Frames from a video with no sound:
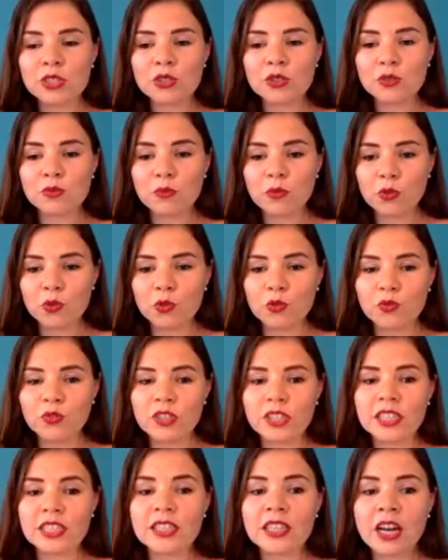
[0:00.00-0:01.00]
to move
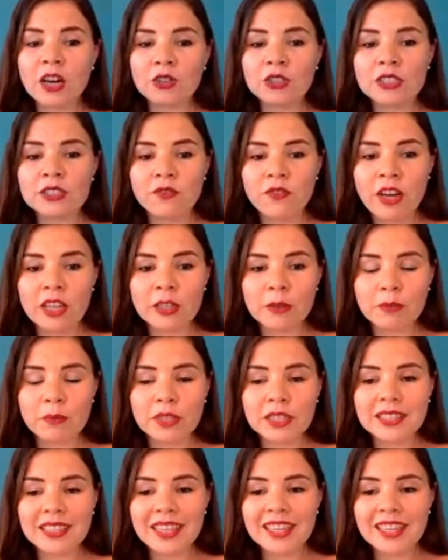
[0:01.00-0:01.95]
in our development,